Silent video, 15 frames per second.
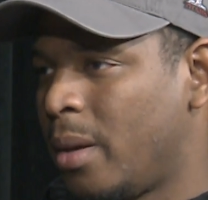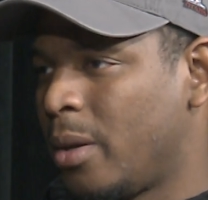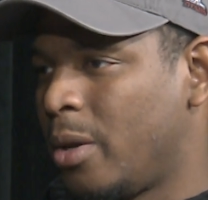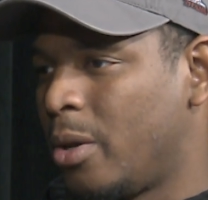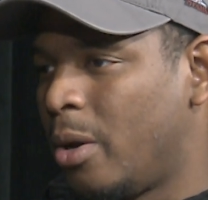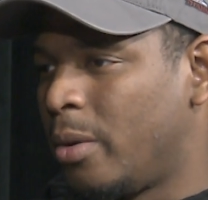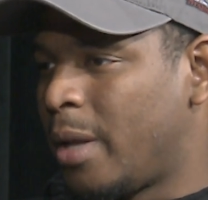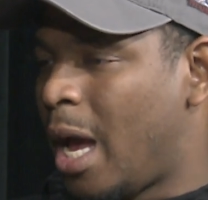
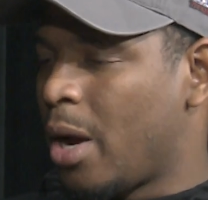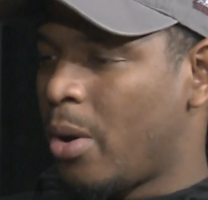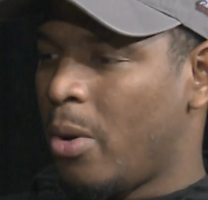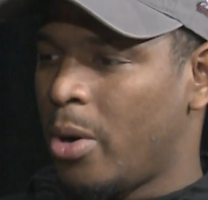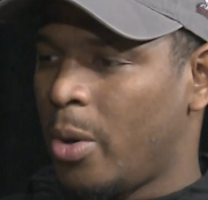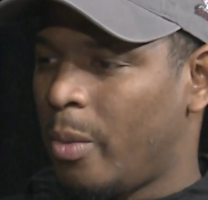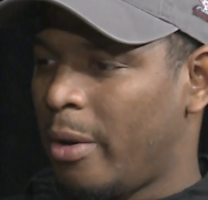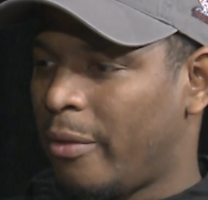Not
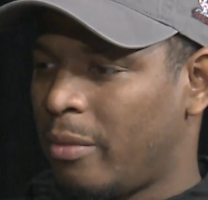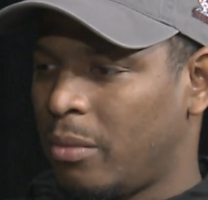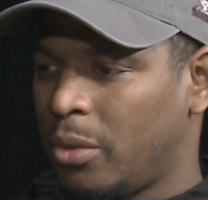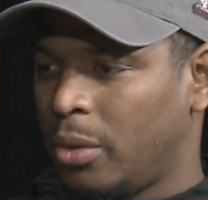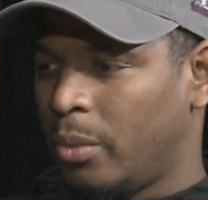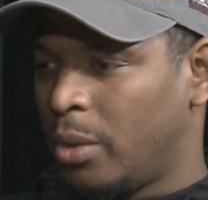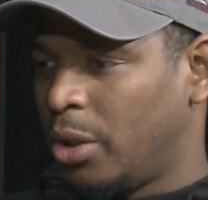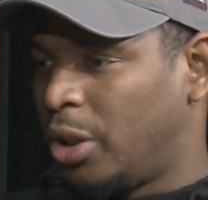going away
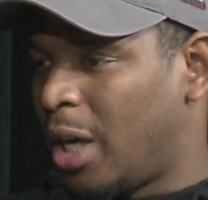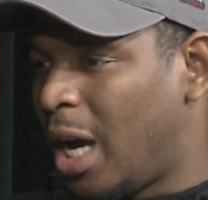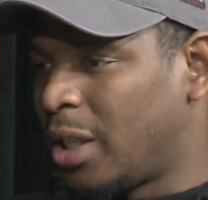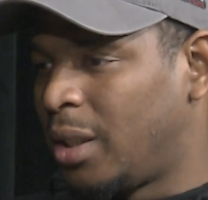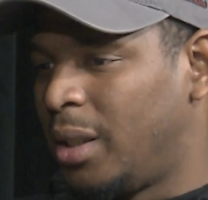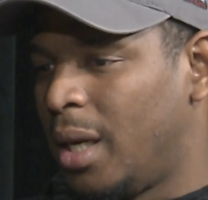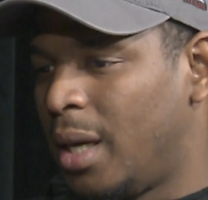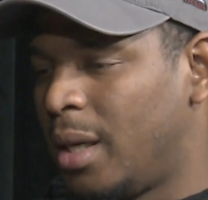from what
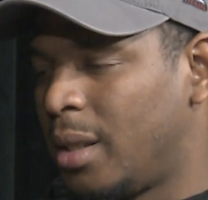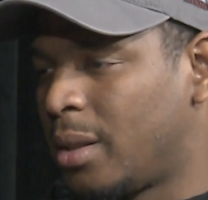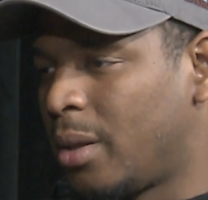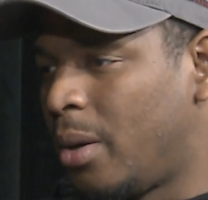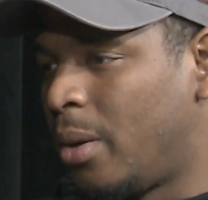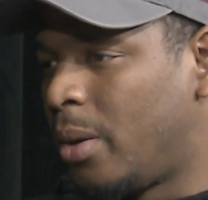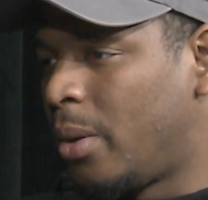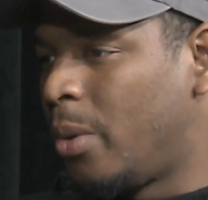Josh does
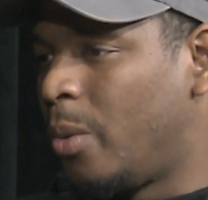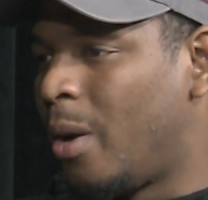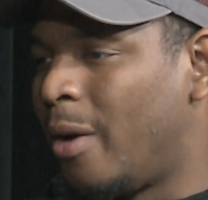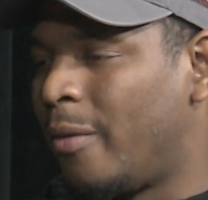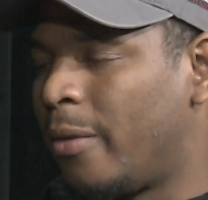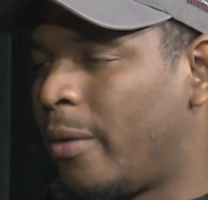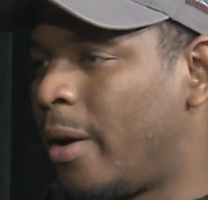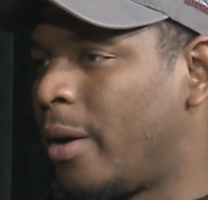or
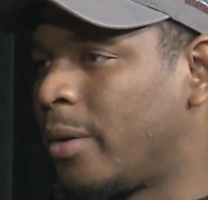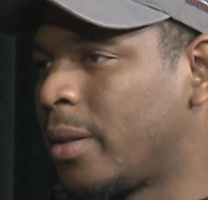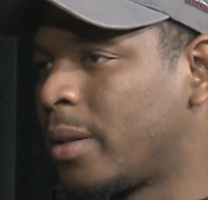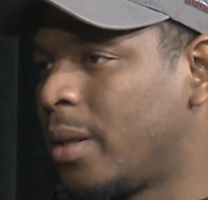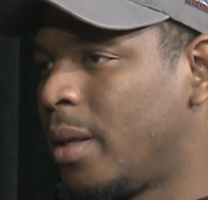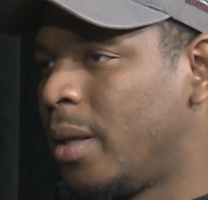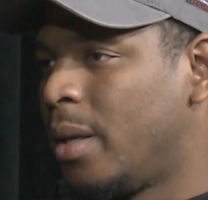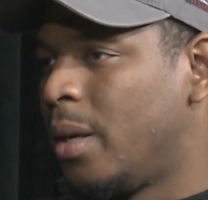whoever
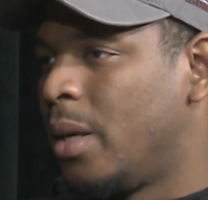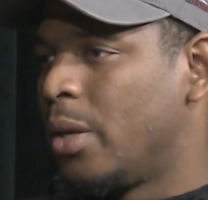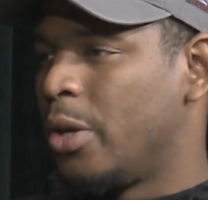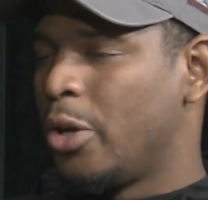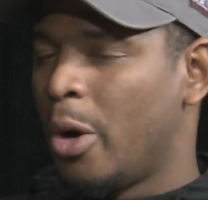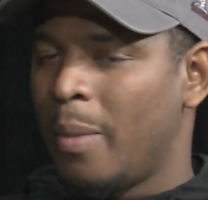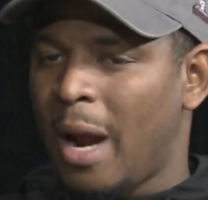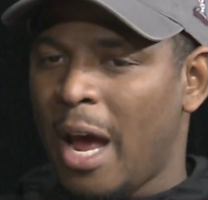else.
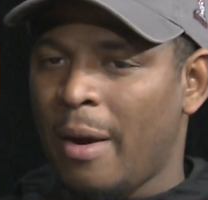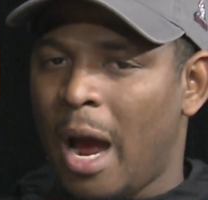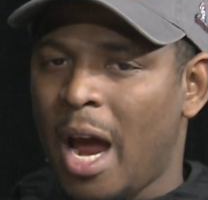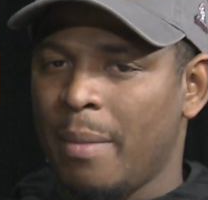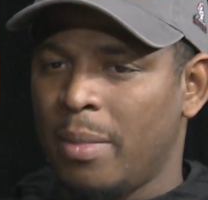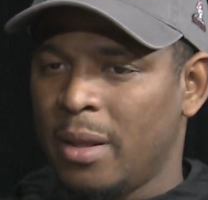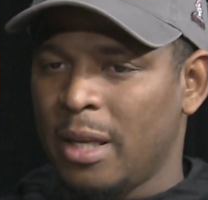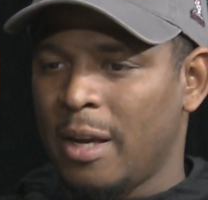But
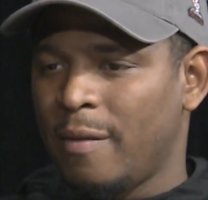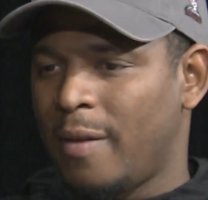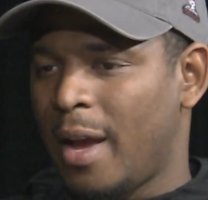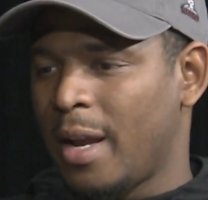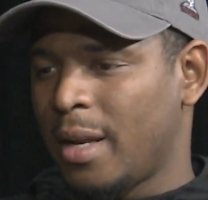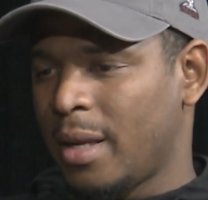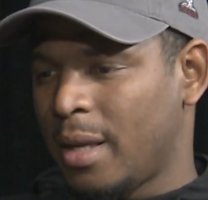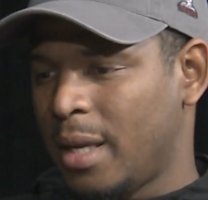I believe
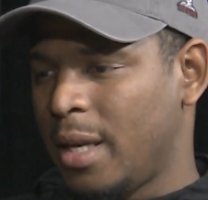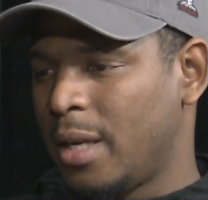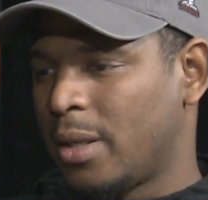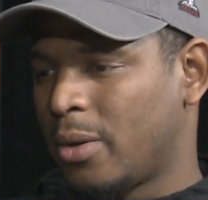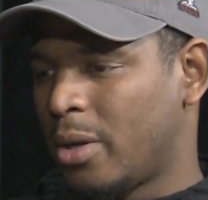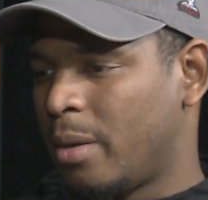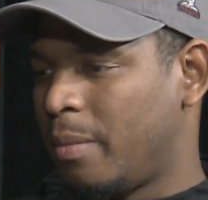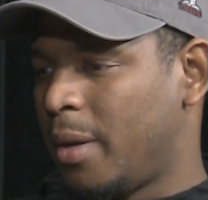that he
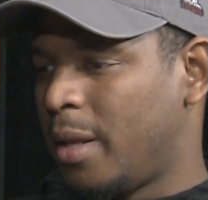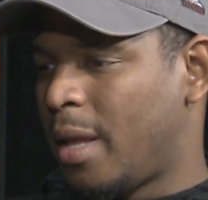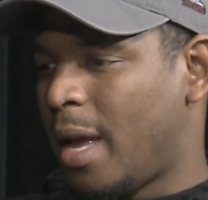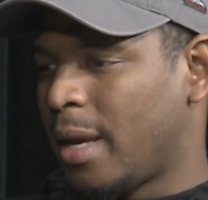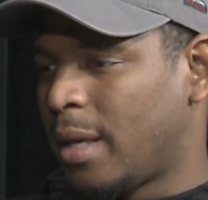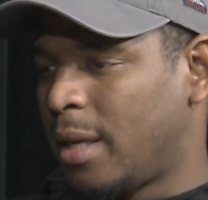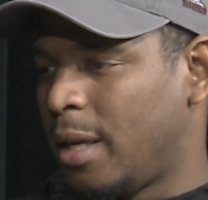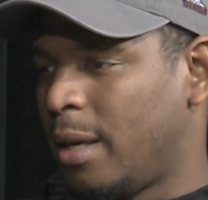is going to be
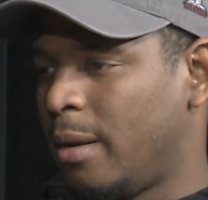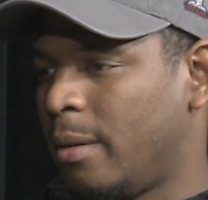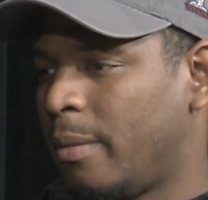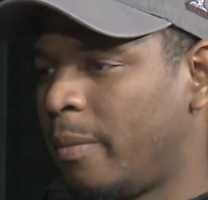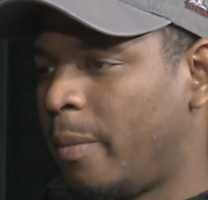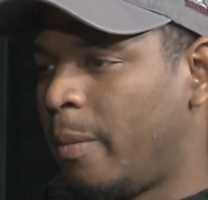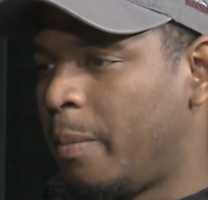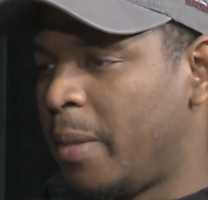that key
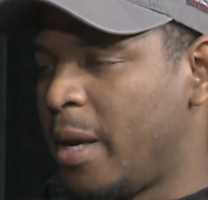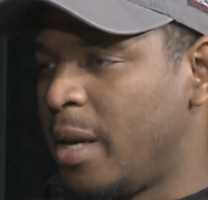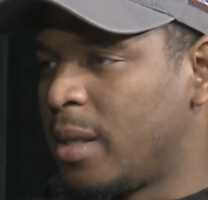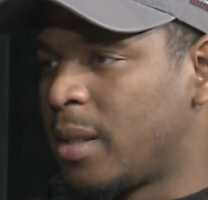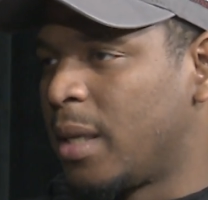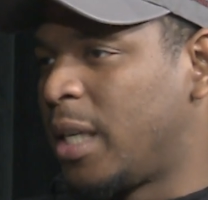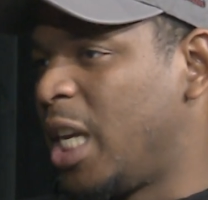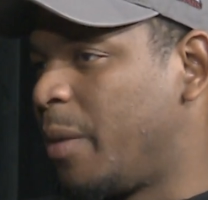
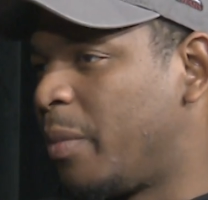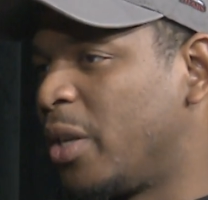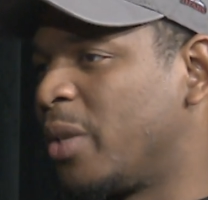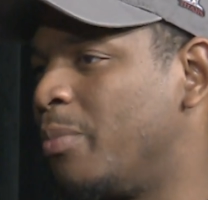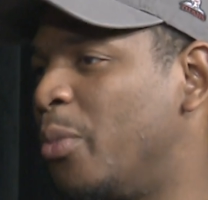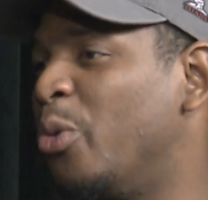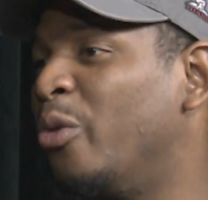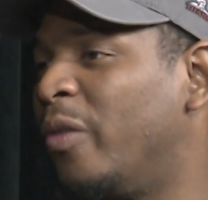piece to keep
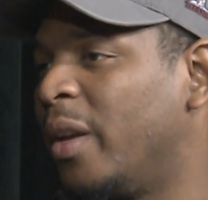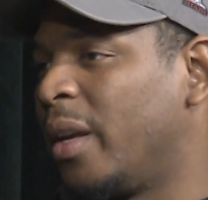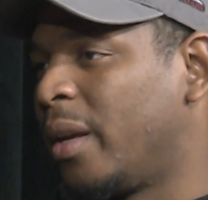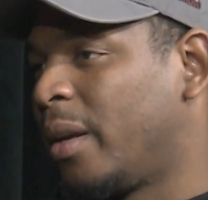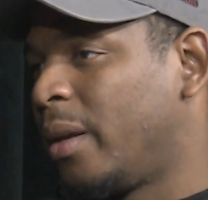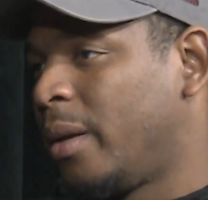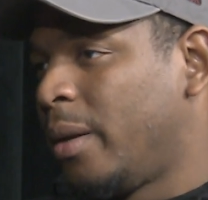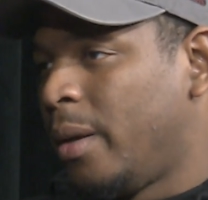us moving
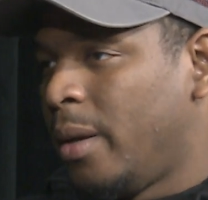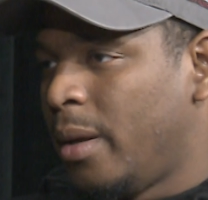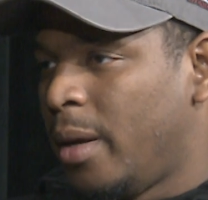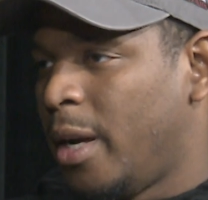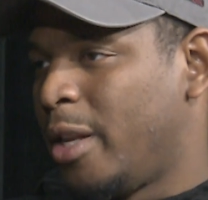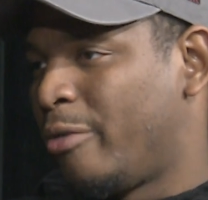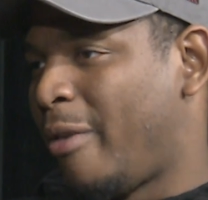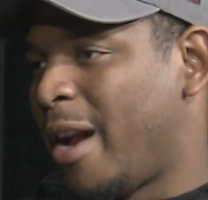
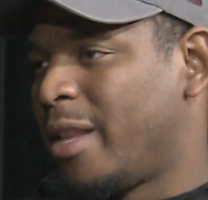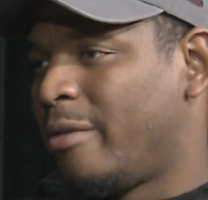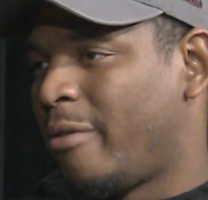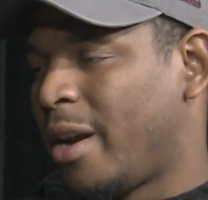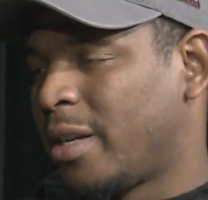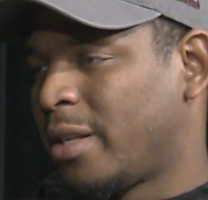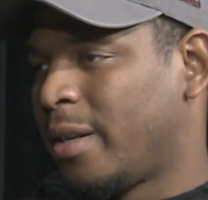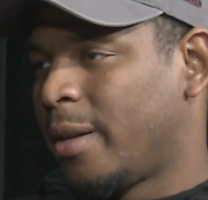in the right
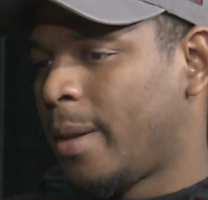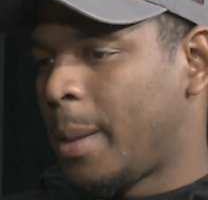direction.